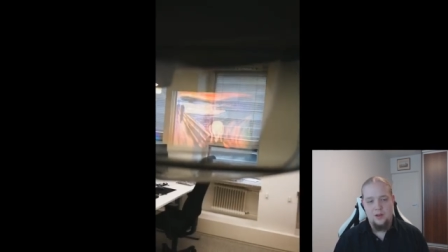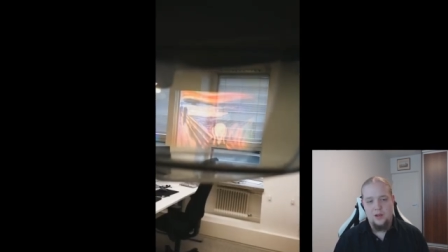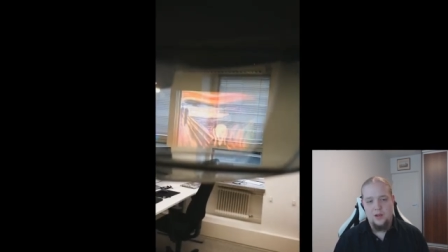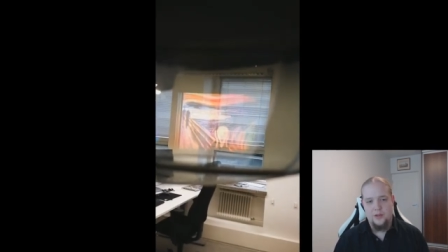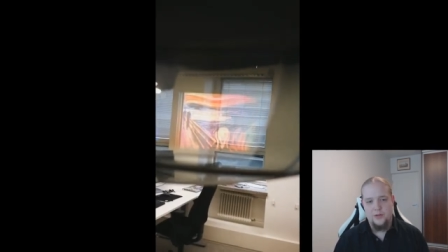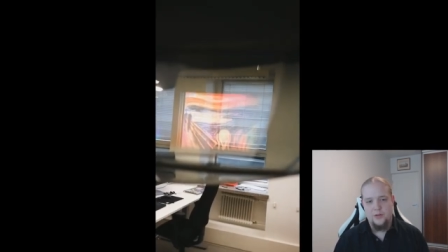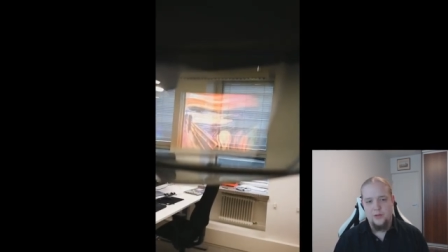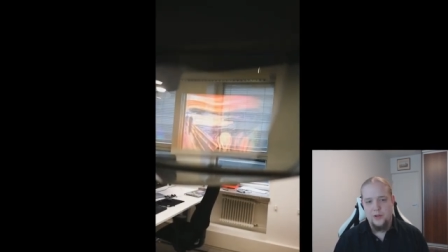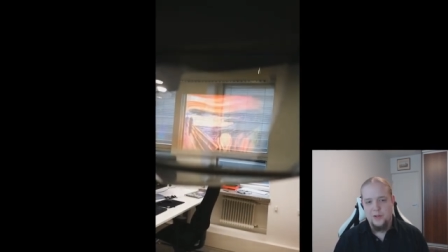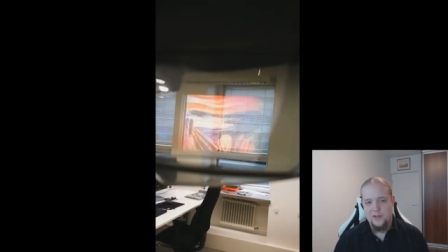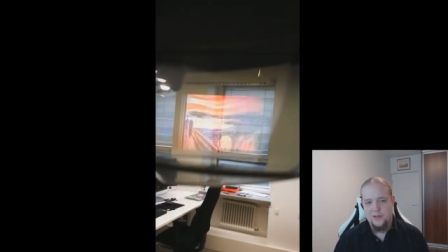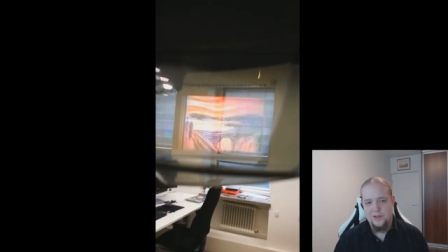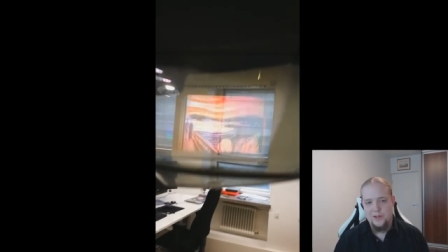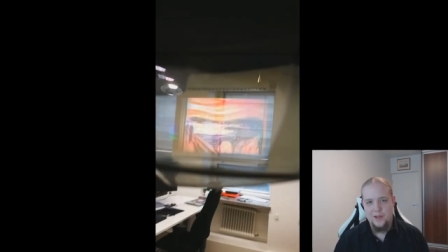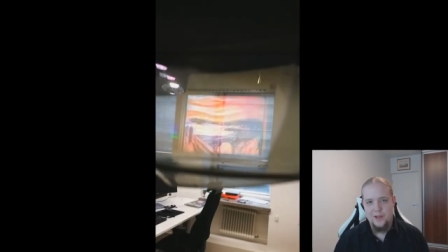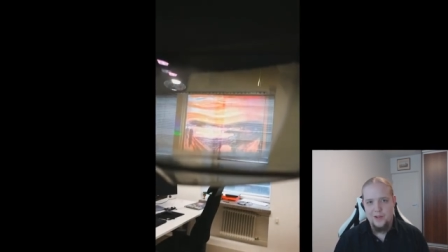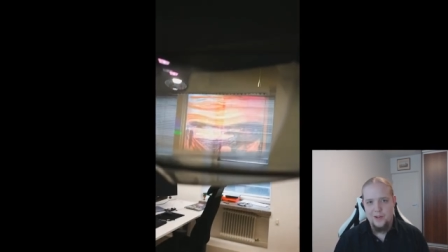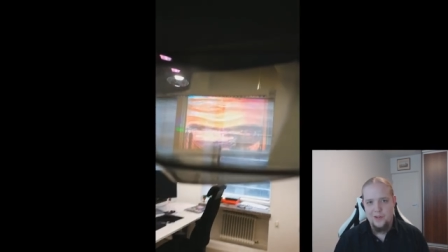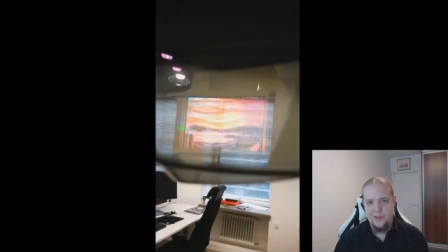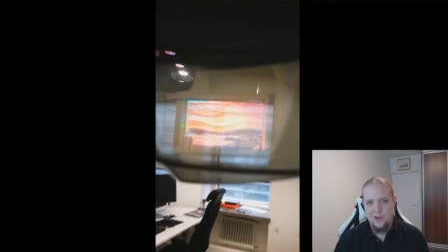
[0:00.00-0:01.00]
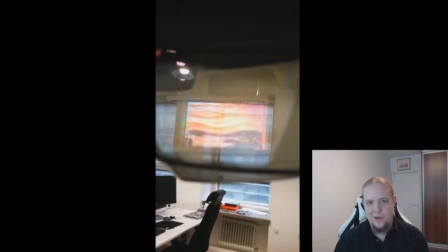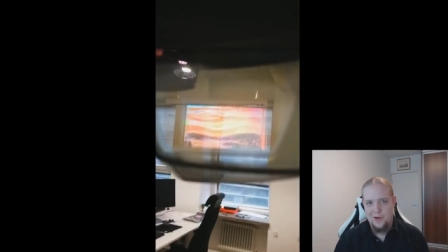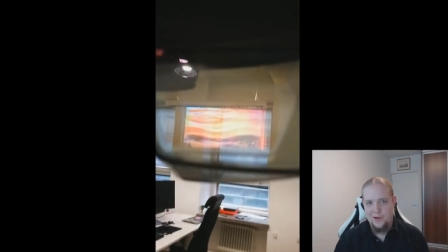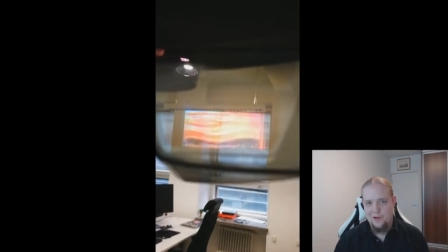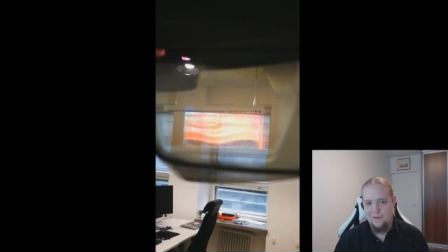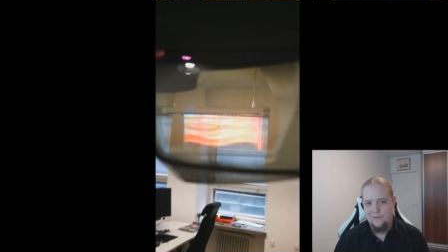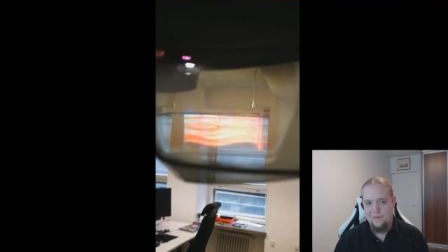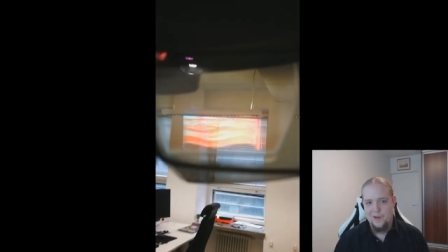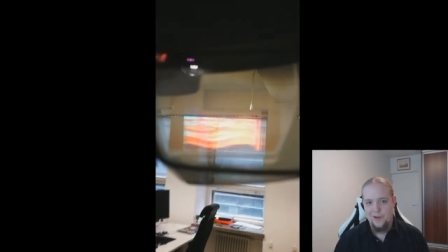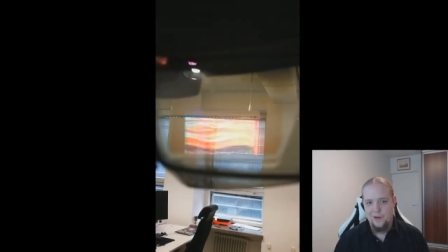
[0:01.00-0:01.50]
As you can see,
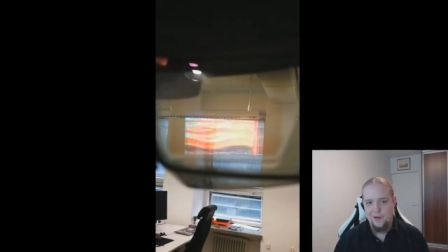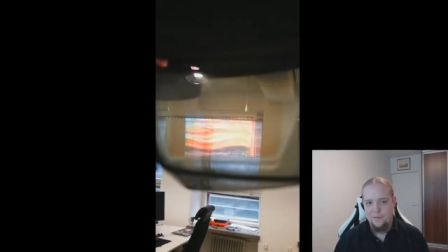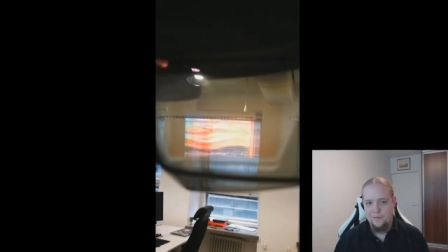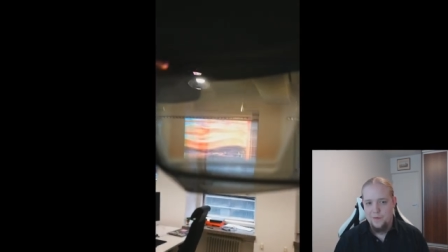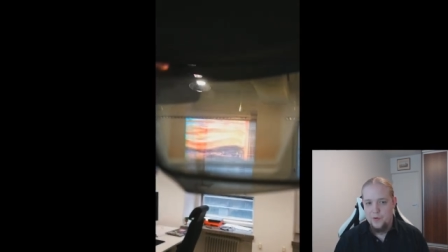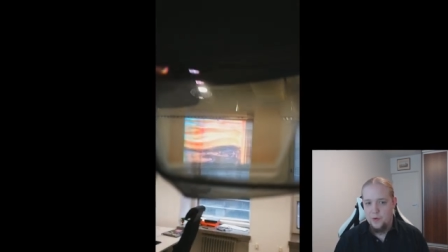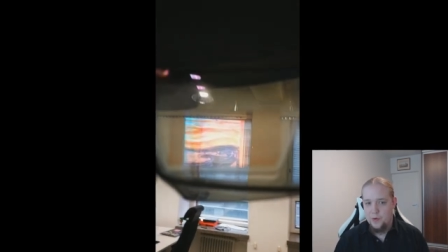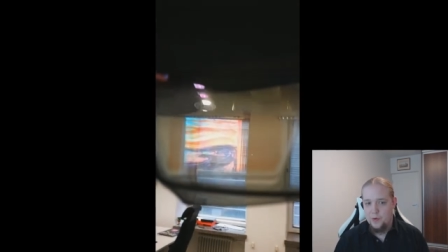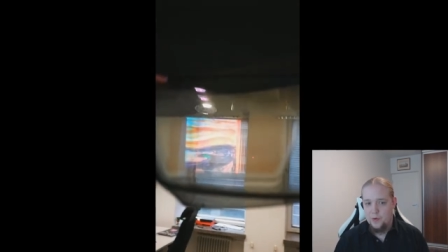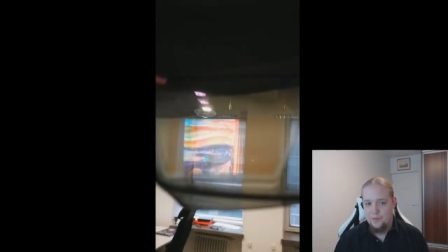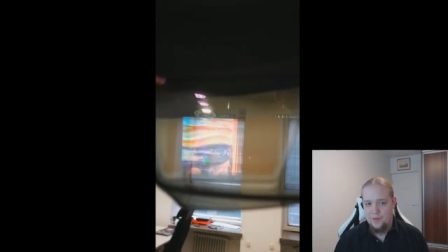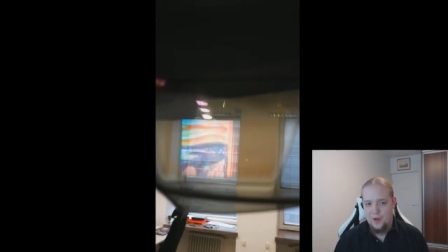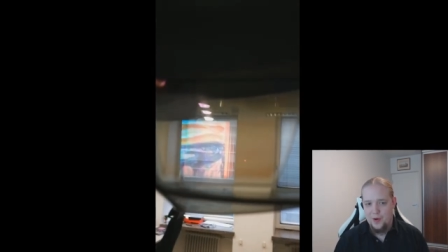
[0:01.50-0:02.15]
the field of view of